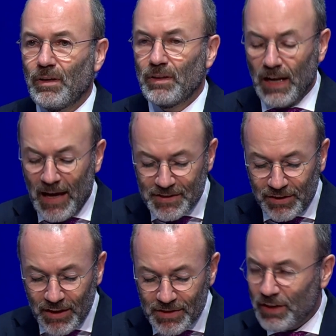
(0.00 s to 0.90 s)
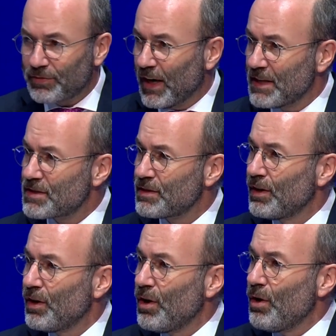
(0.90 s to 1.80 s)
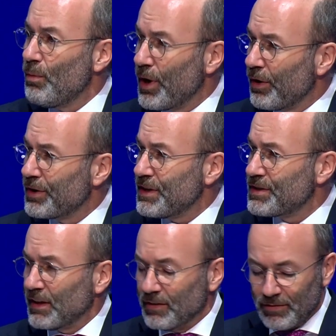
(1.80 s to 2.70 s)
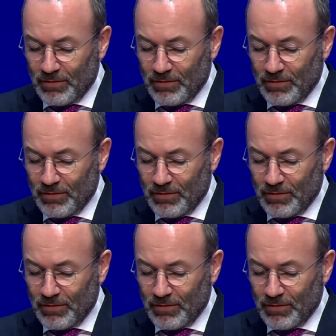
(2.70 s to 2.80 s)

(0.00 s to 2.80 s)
The last years, dear friends, were not easy.